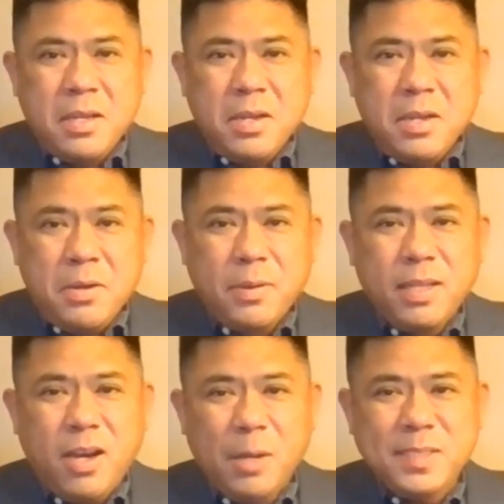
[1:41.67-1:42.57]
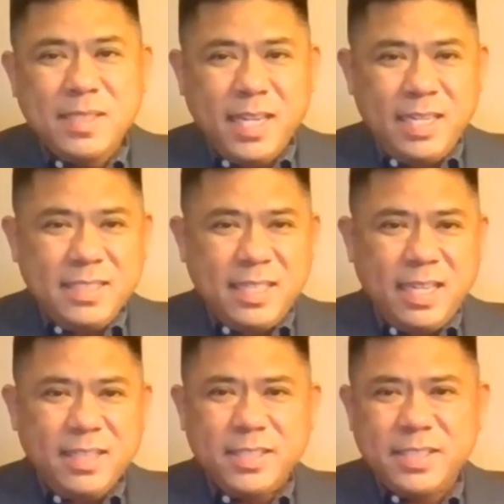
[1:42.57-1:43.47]
Well, obstacle is an
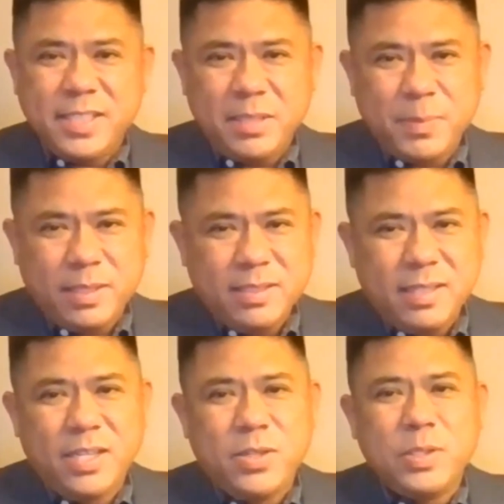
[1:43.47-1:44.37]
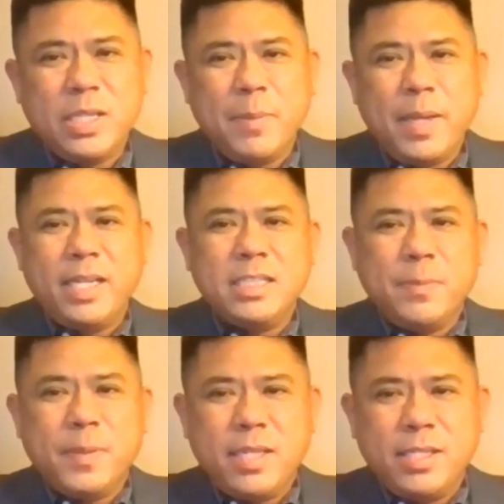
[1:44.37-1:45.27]
understatement. I don't have any
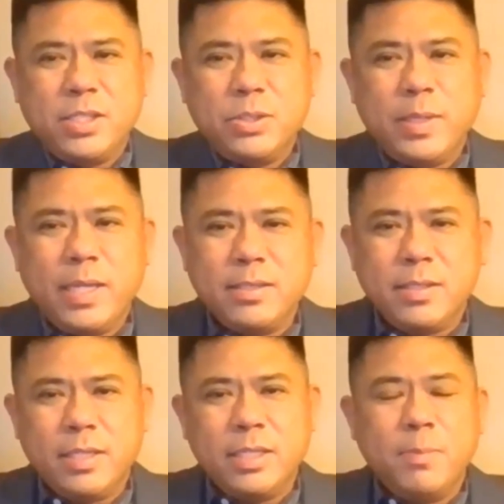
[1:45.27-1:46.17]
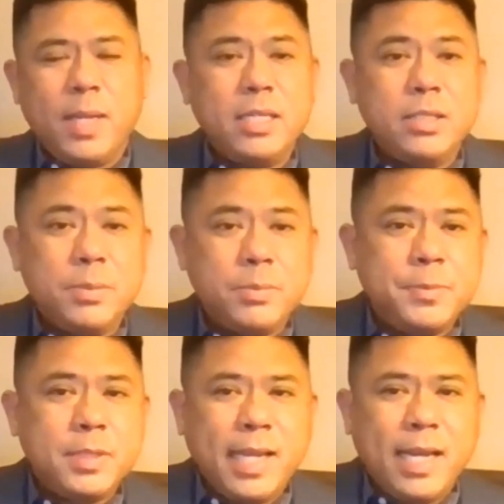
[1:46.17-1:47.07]
expectations when I started planning to
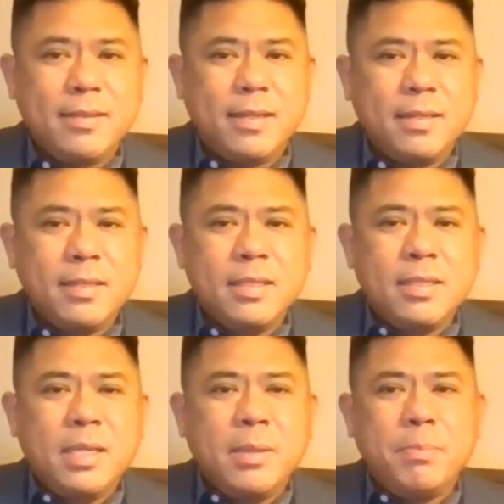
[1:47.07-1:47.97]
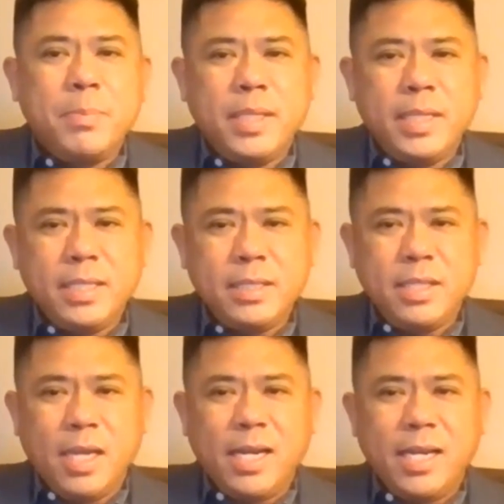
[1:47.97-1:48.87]
move to Canada. Being
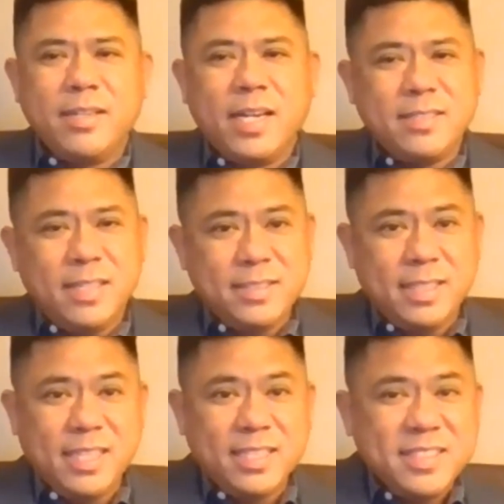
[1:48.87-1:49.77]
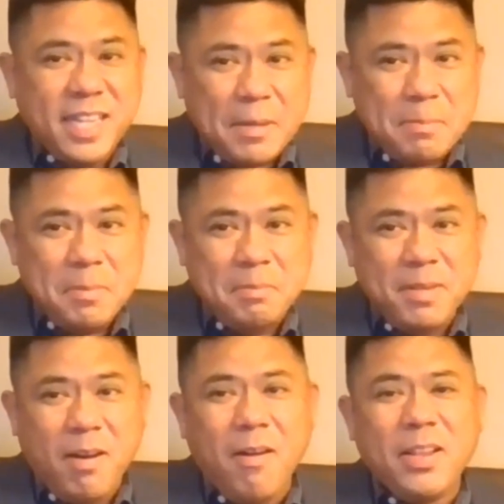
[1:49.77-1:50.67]
young and restless at that time,
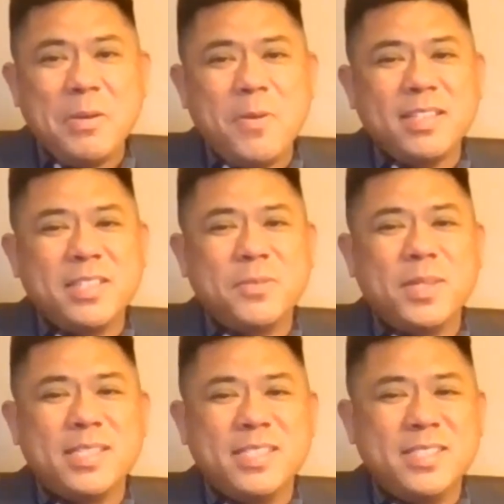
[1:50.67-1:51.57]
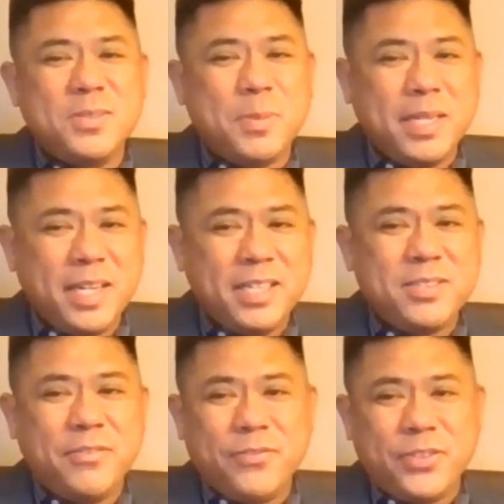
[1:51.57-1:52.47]
all I wanted was to
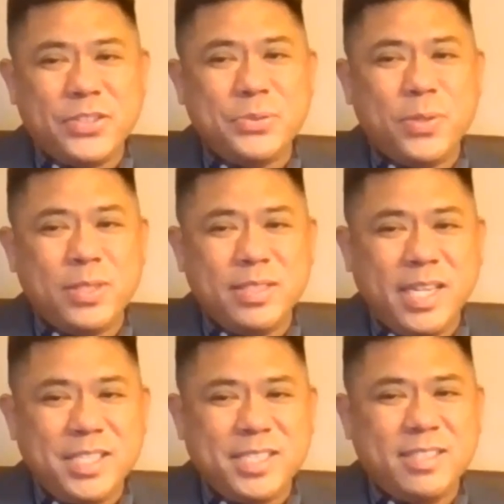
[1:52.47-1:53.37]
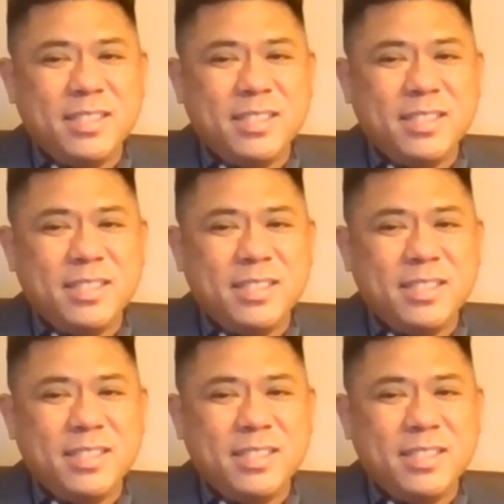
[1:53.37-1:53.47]
migrate to a first world nation.